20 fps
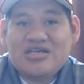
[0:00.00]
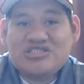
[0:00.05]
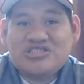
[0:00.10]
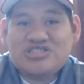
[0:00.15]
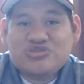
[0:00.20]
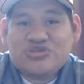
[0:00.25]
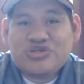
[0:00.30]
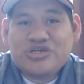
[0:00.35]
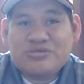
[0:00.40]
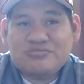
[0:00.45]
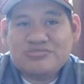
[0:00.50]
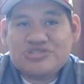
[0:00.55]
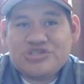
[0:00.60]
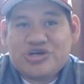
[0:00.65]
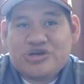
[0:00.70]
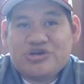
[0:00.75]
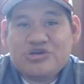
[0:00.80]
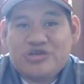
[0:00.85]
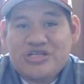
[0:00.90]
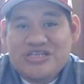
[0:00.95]
dreams
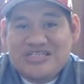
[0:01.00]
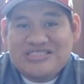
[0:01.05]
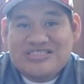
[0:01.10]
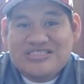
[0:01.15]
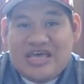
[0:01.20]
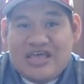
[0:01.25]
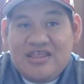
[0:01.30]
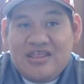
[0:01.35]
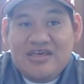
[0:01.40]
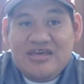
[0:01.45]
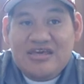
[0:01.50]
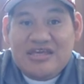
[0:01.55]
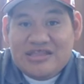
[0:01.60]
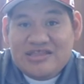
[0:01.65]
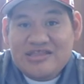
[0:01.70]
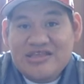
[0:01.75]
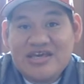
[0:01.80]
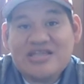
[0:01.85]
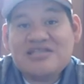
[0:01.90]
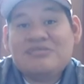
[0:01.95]
journal is selling,
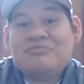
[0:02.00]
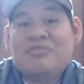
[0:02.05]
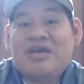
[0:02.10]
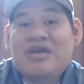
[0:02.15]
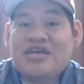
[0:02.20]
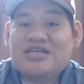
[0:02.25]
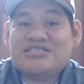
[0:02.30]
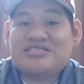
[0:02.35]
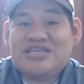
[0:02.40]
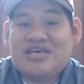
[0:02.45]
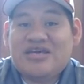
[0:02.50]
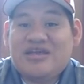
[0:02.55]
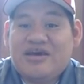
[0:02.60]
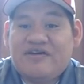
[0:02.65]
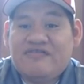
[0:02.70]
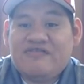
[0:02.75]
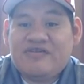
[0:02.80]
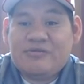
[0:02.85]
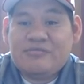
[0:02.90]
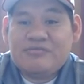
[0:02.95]
then make 10
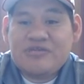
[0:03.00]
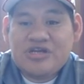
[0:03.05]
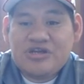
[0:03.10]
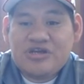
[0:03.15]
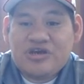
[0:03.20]
of them.